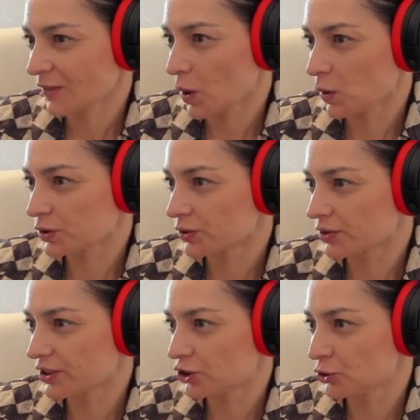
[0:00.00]
also
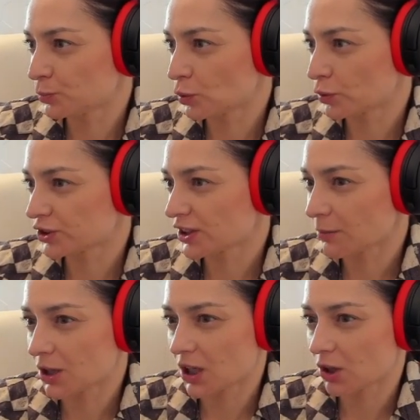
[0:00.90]
the g pawn
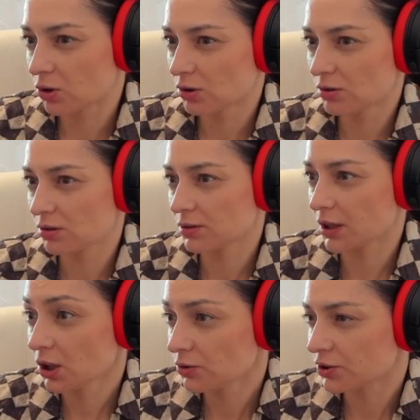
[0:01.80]
somehow
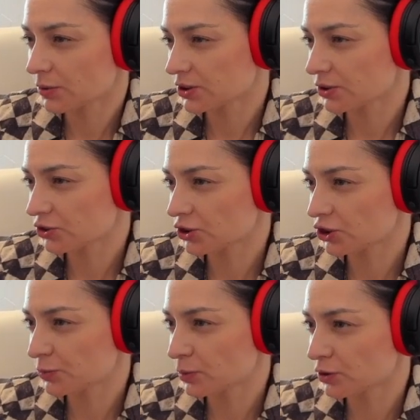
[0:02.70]
I know it wasn't on the
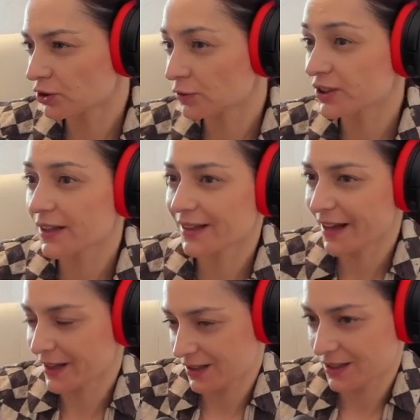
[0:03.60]
g pawn it was an
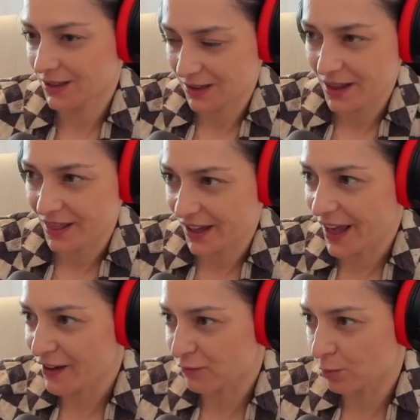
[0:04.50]
the
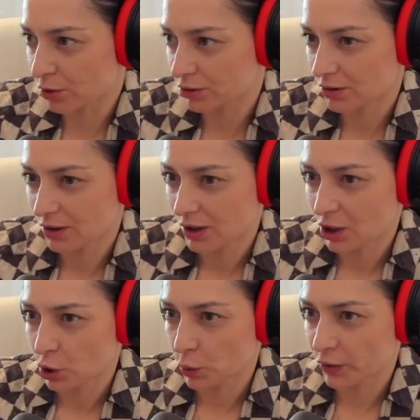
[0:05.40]
f pawn
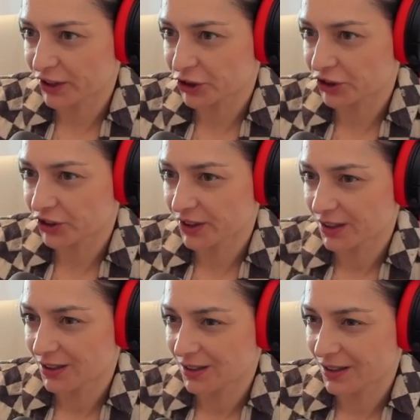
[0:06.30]
who reached
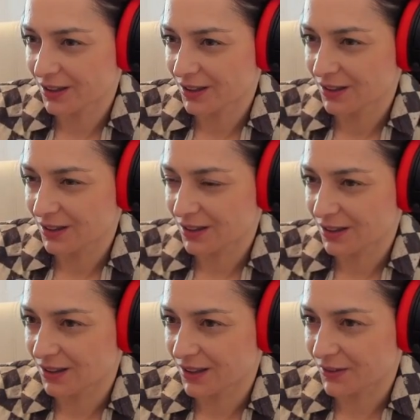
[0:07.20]

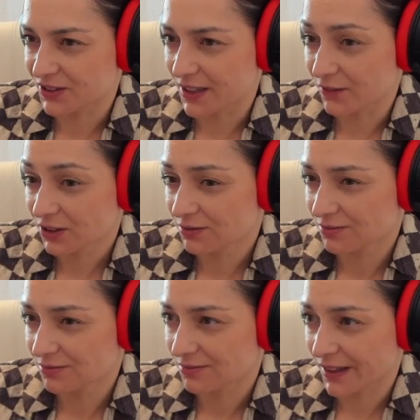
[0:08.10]
uh, f7
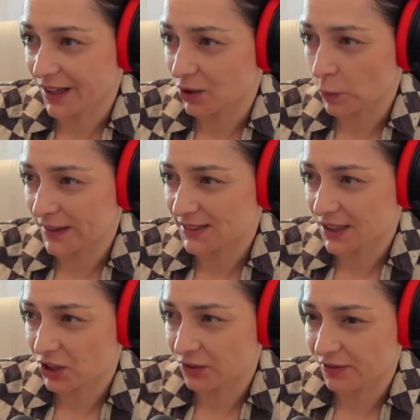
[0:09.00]
again white
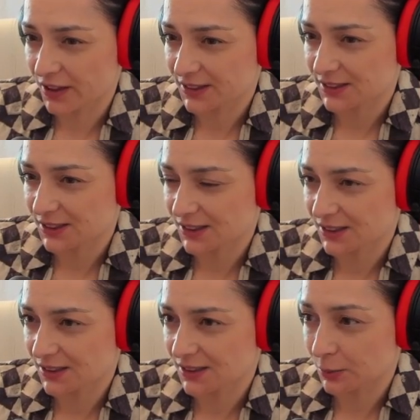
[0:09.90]
sacrificed
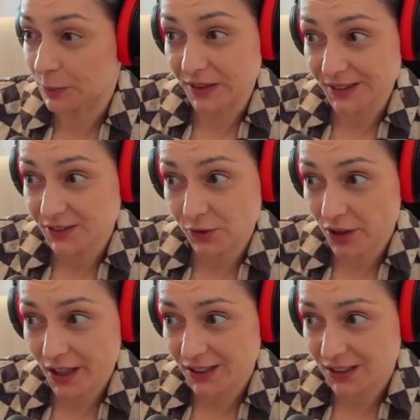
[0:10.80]
a piece for
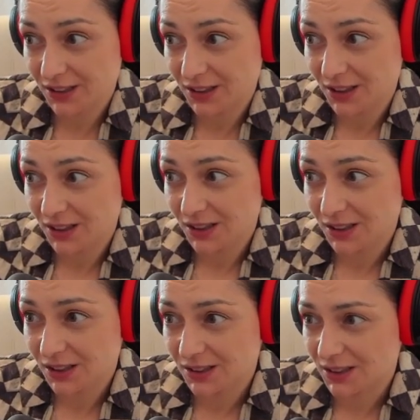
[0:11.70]
that
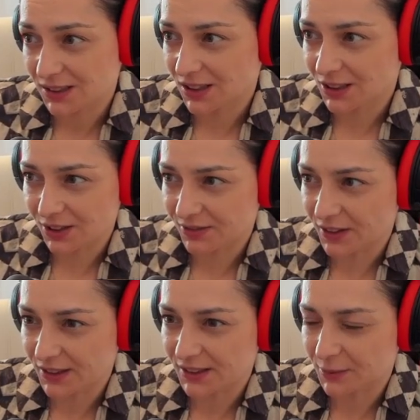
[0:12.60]
they
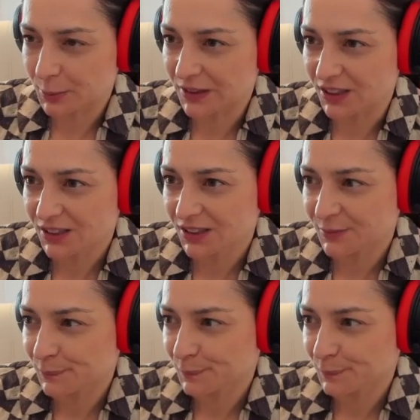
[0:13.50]
sacrificed a piece